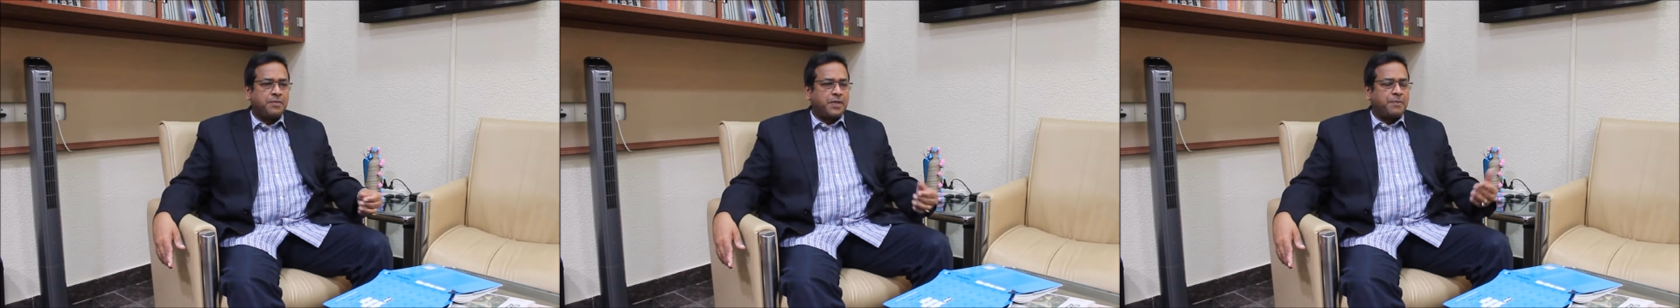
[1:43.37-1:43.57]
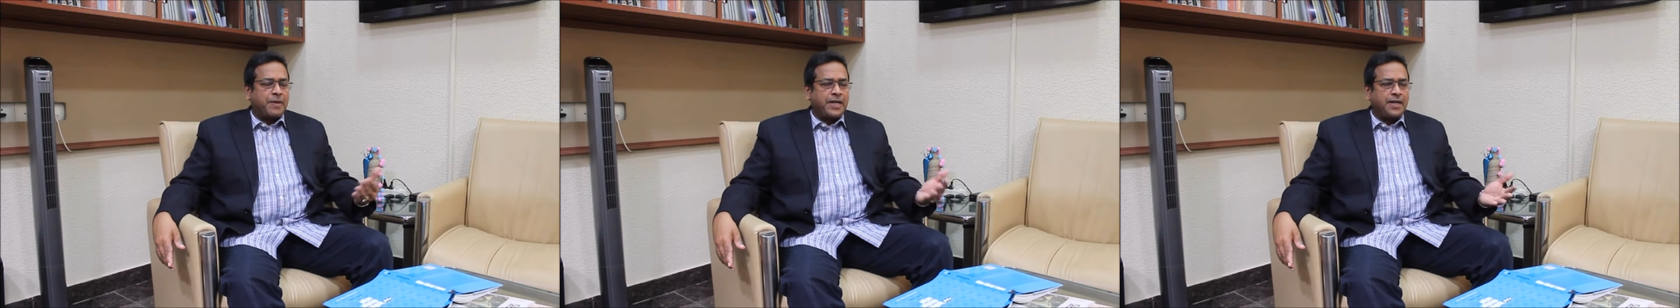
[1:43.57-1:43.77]

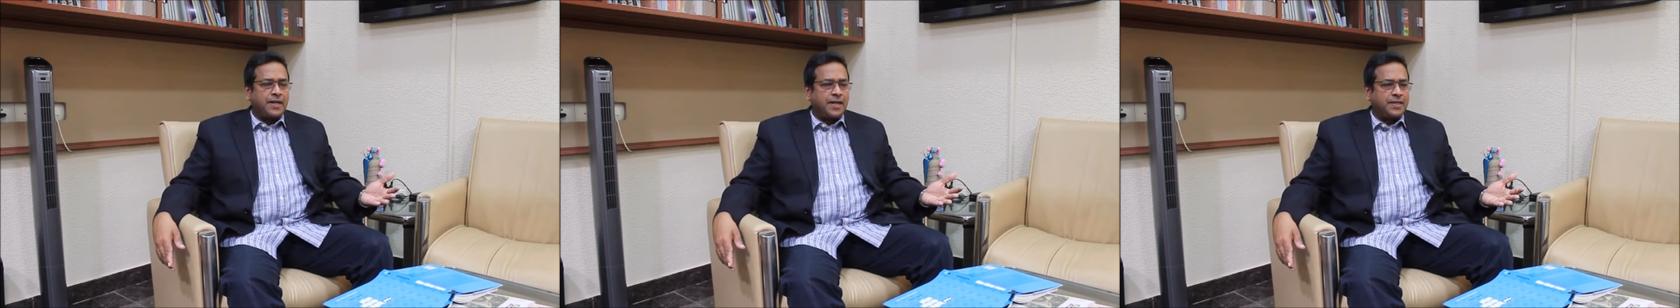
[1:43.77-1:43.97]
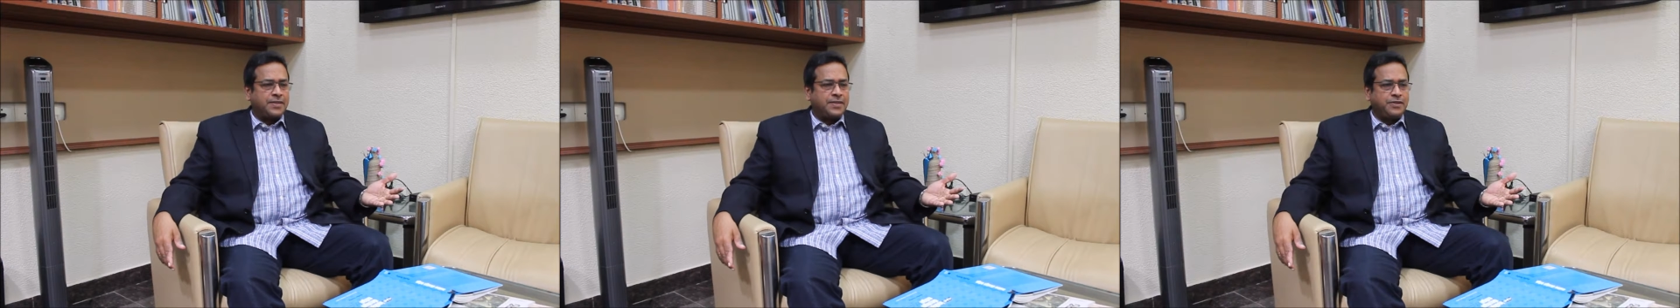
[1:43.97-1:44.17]
but by and
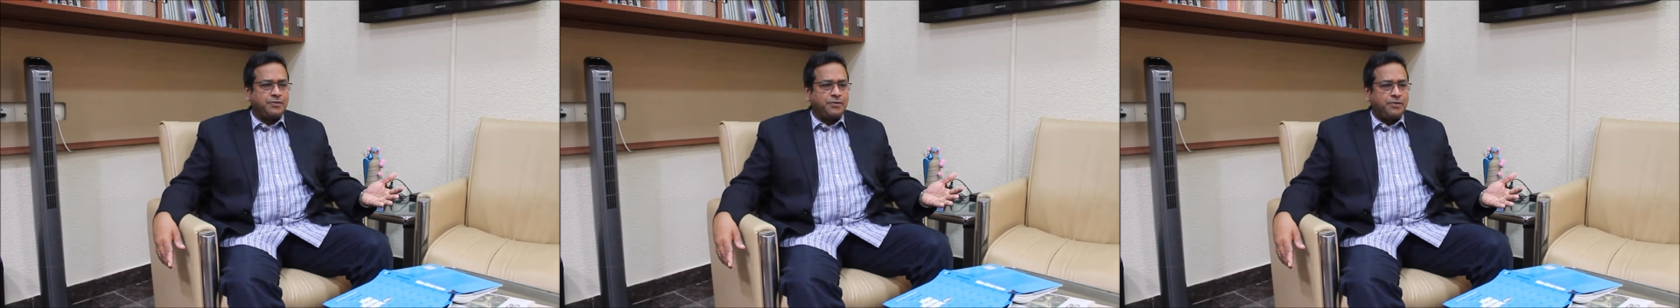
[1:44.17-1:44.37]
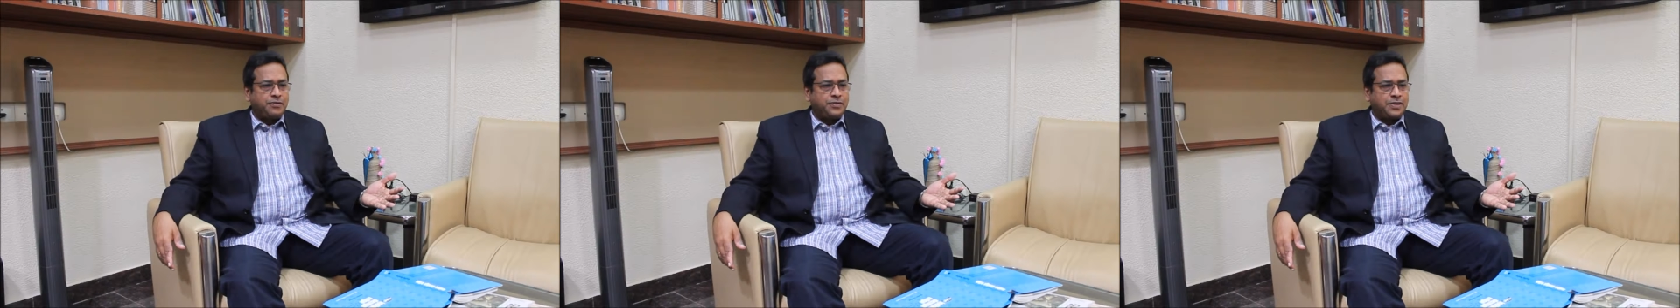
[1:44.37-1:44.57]
large
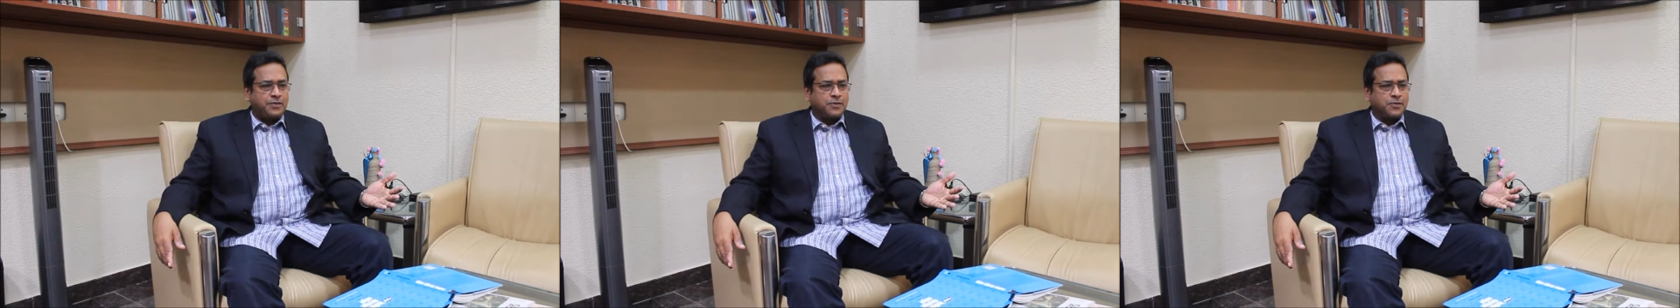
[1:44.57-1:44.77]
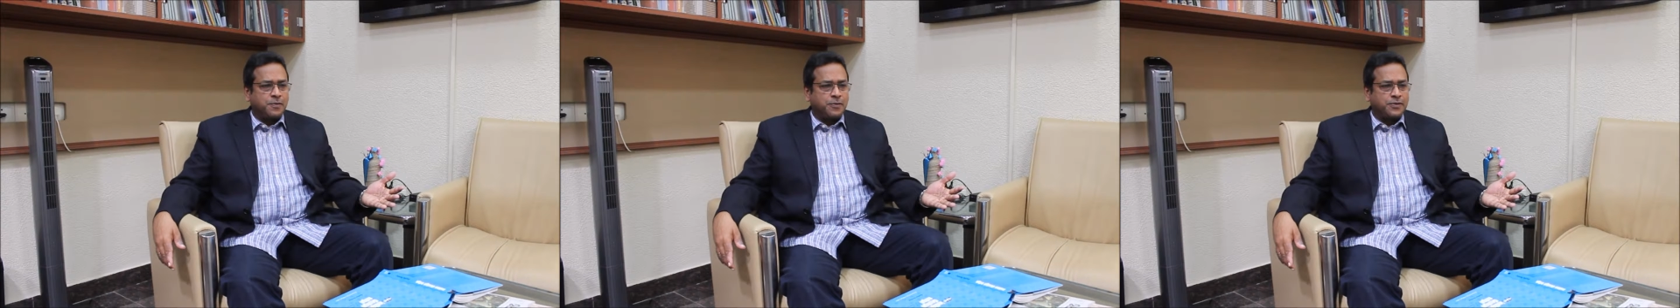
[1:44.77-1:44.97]
introducing
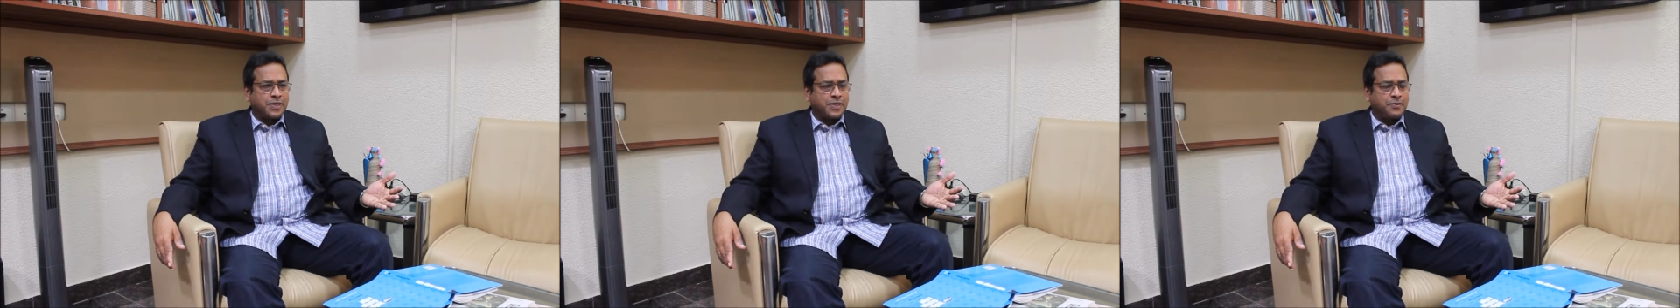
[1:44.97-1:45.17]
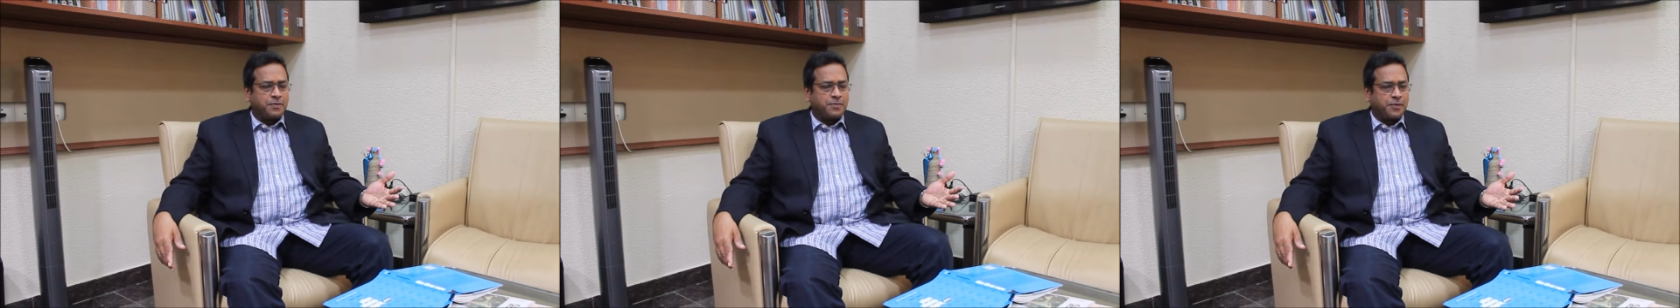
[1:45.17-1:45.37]
those
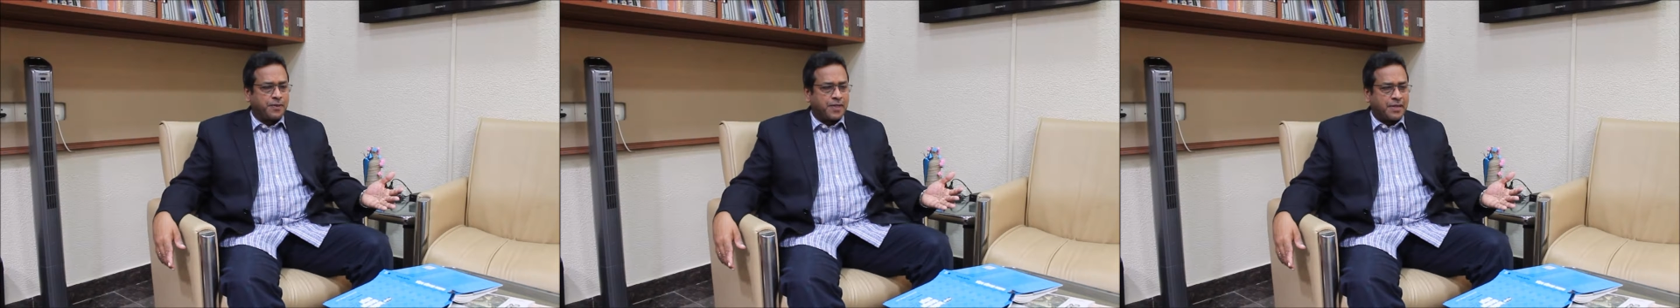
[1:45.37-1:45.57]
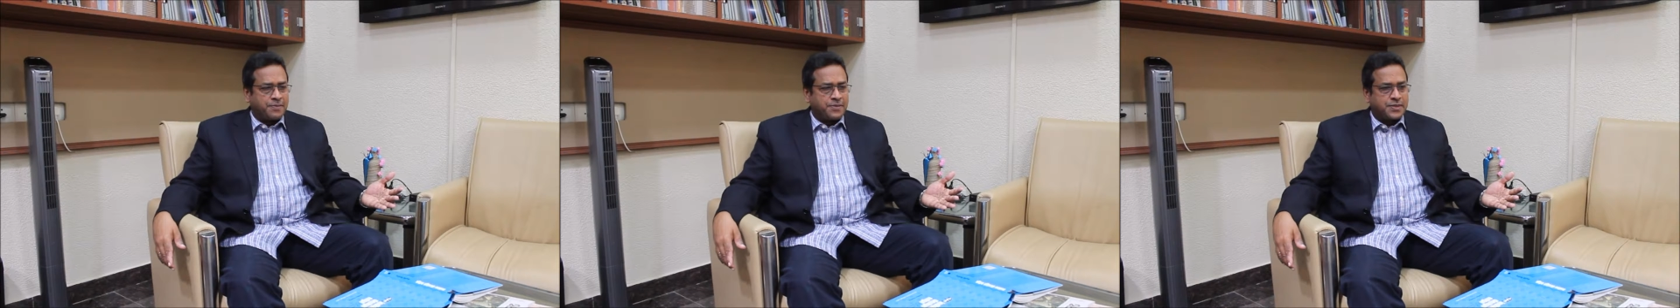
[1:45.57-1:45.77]
postgraduate
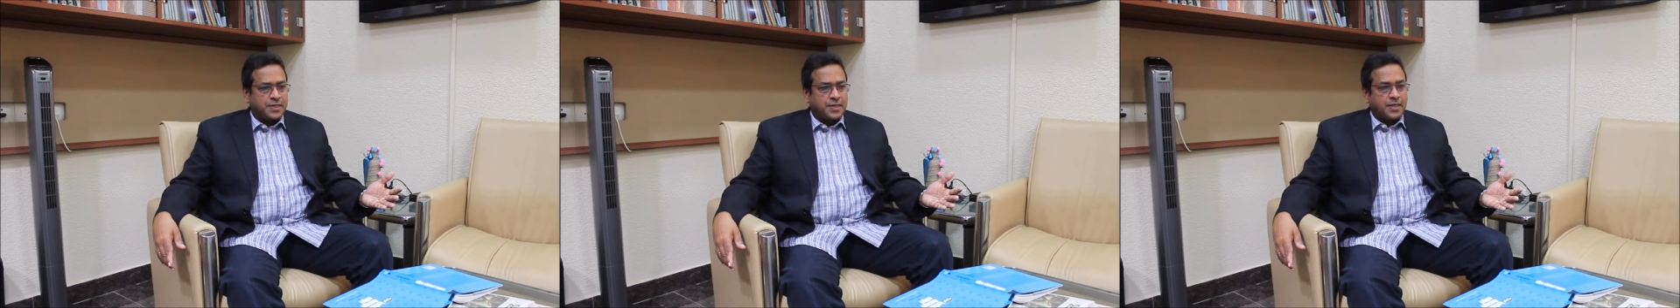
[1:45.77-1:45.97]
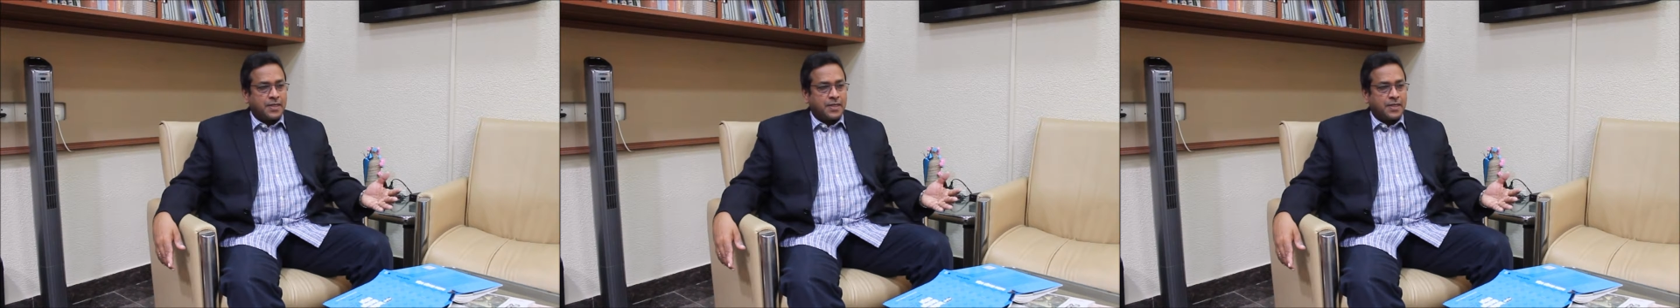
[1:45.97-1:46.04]
programs.